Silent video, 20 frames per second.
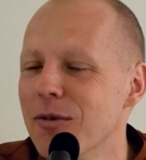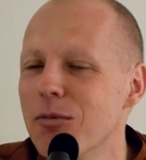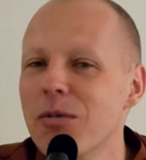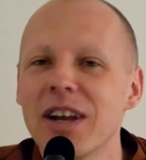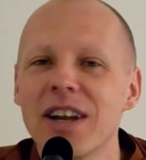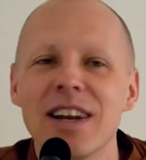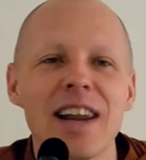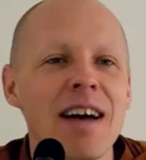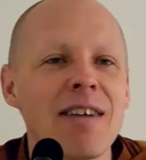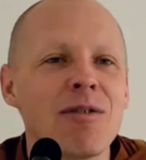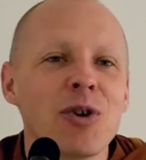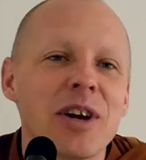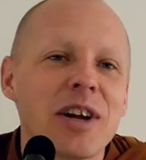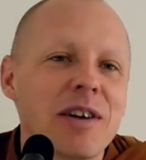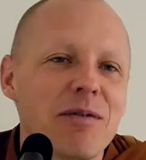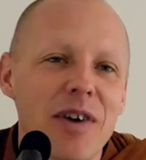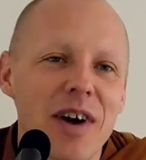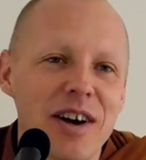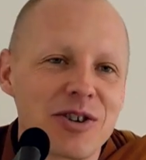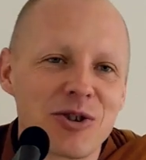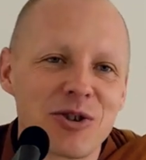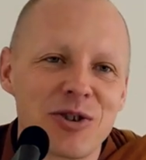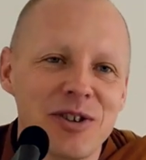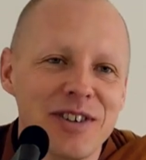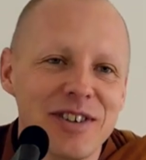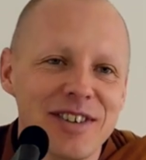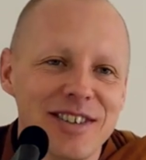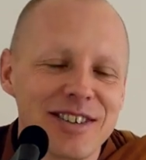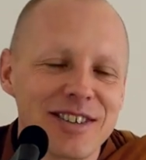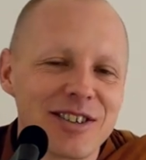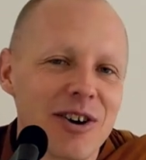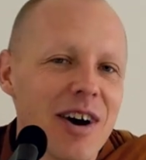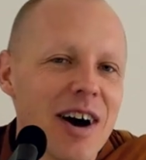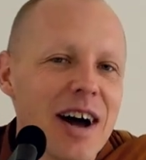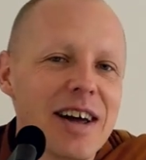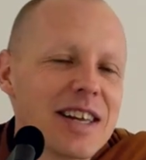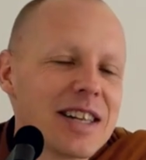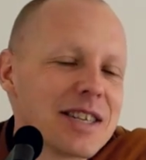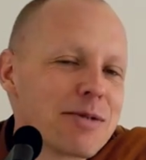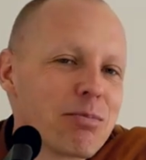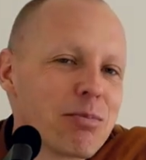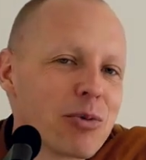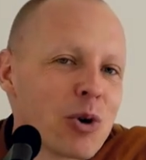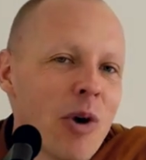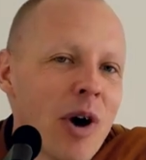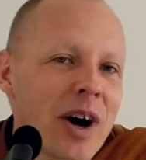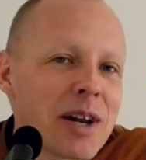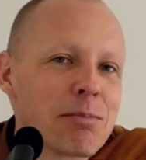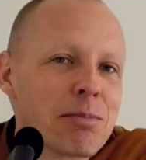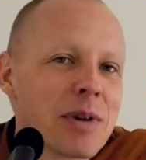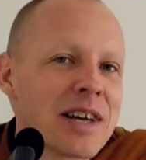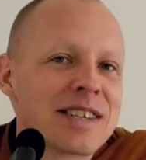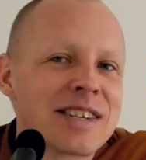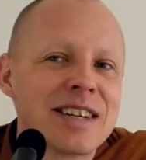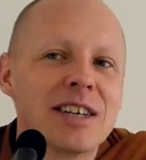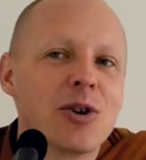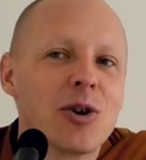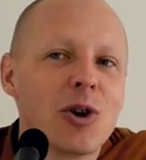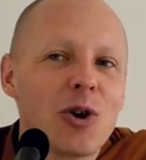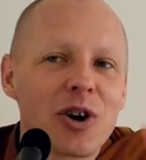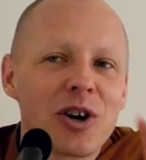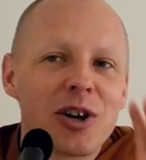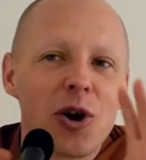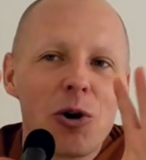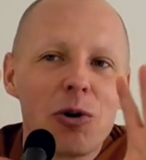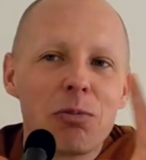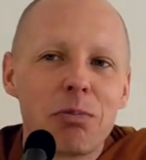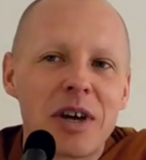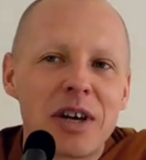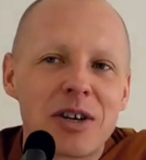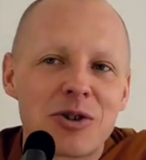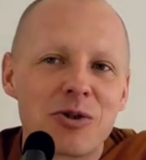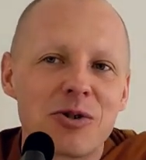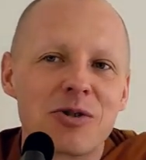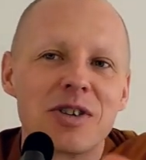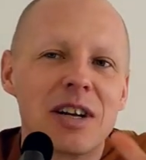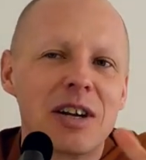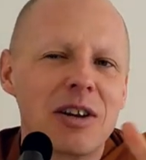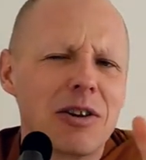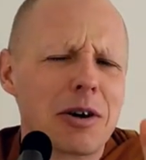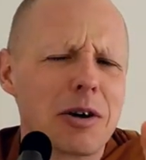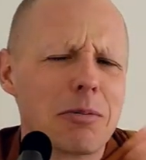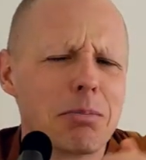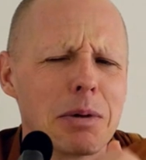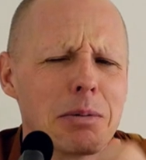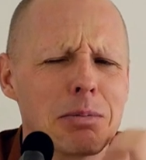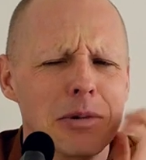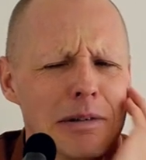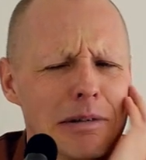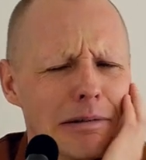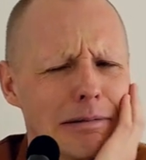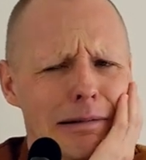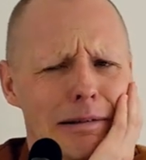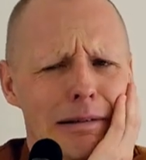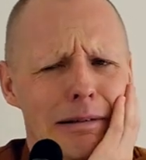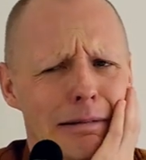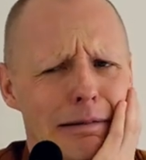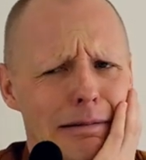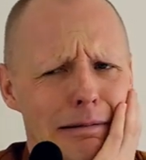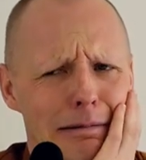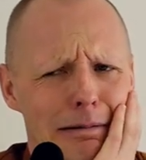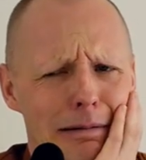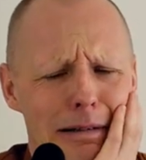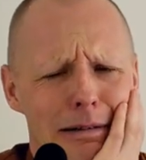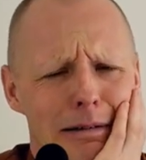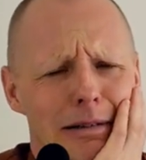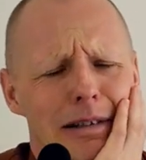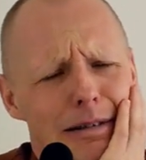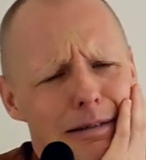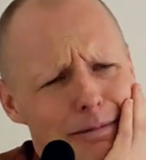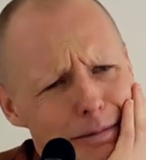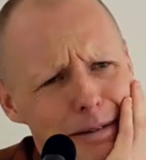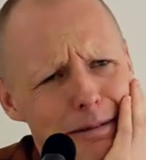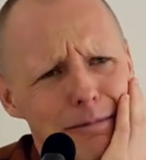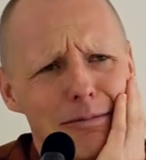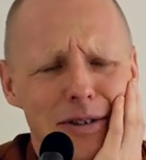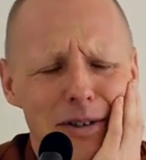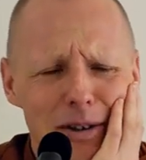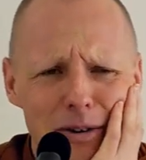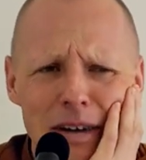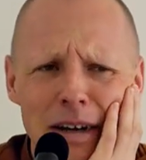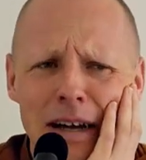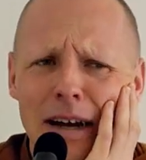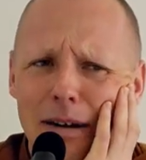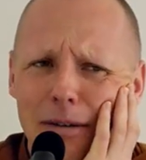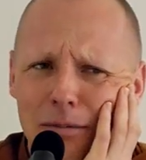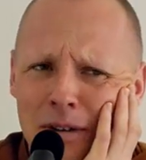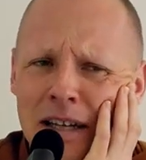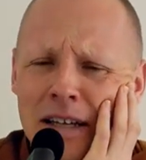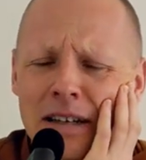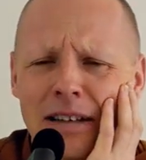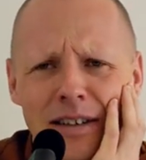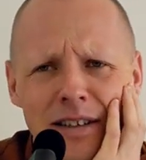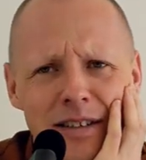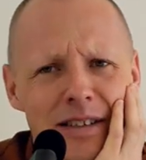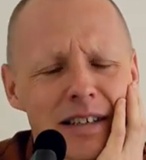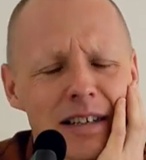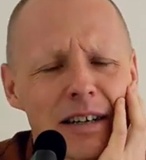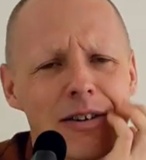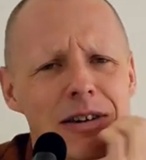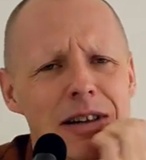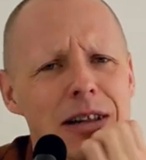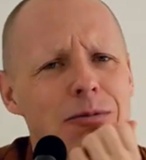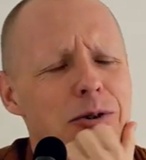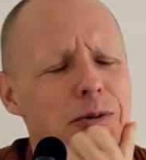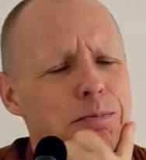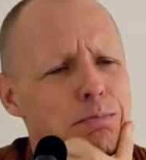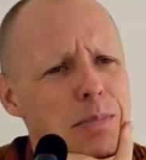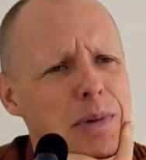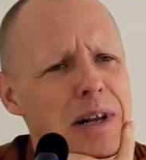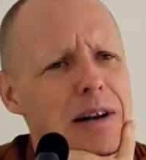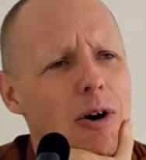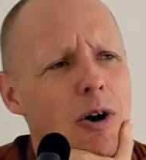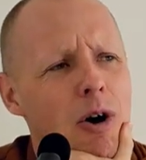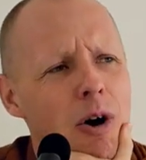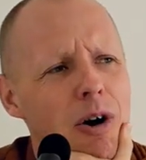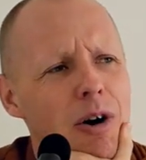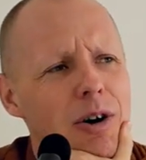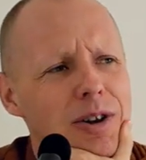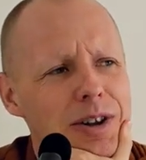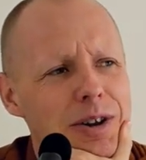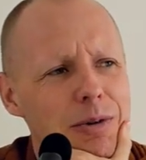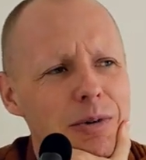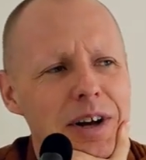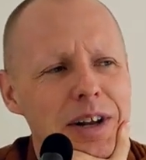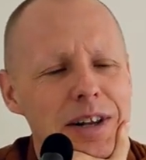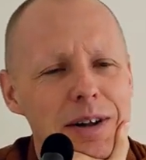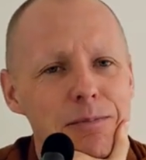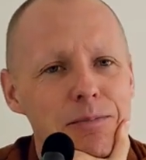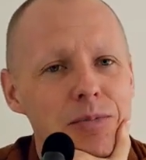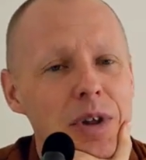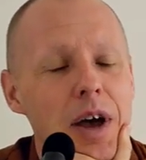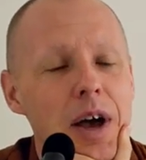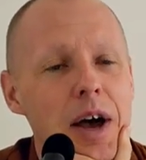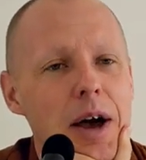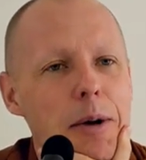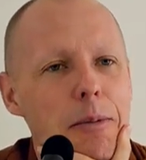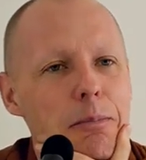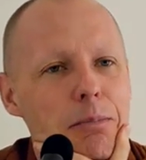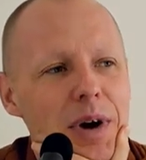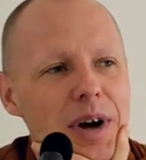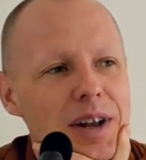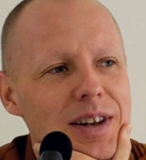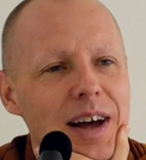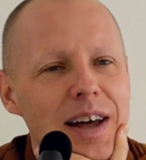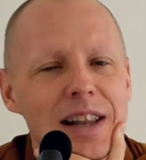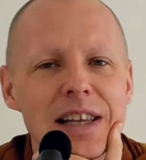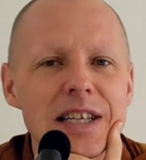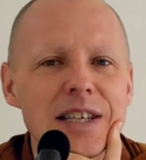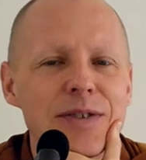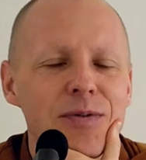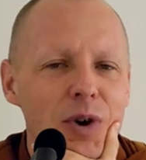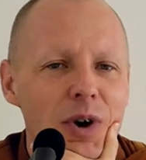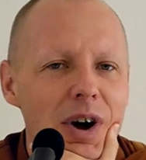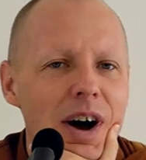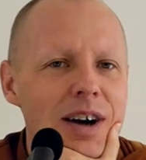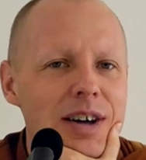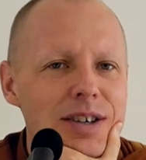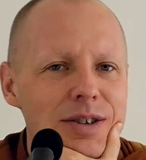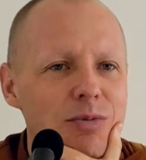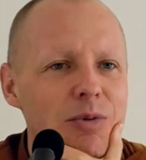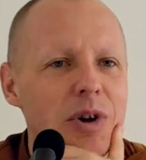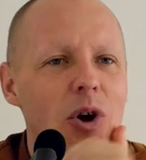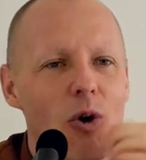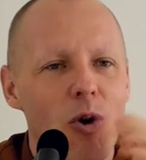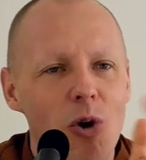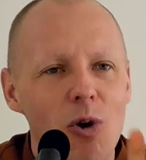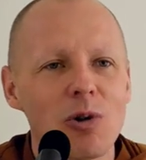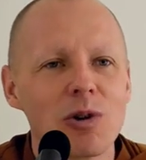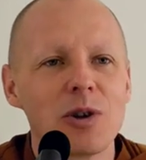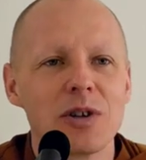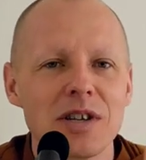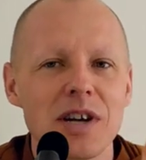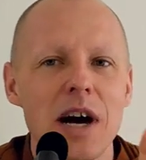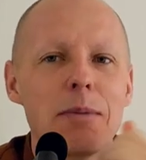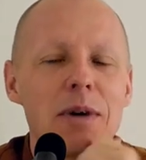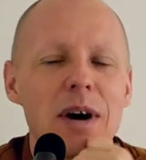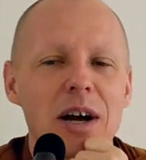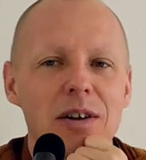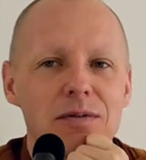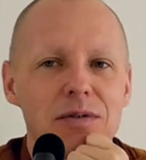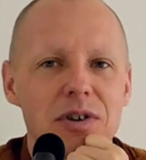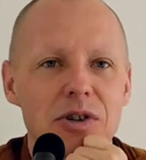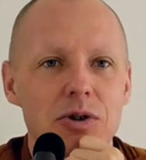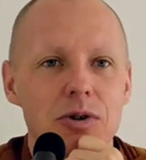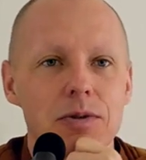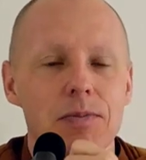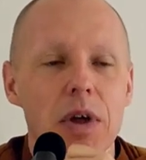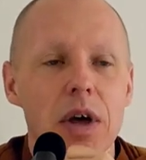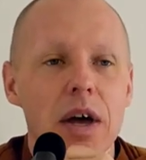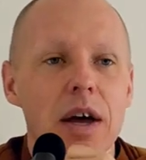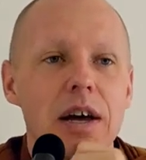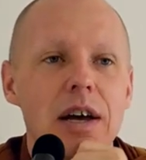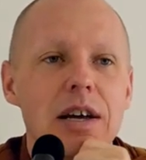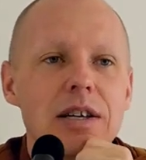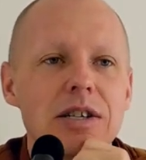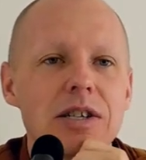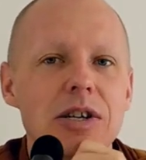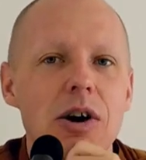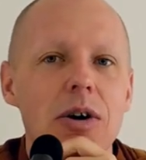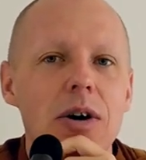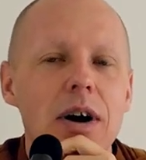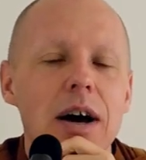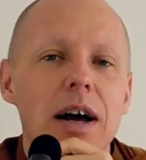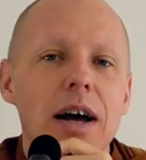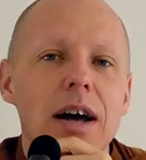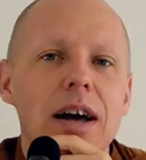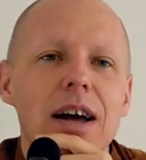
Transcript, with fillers: We're never in fashion. So it's quite a pleasant. You look at old pictures and you look at people and like, oh, yeah, that was okay ten years ago. That was a bit odd the way they... But at least for us, we're all the time out of fashion. So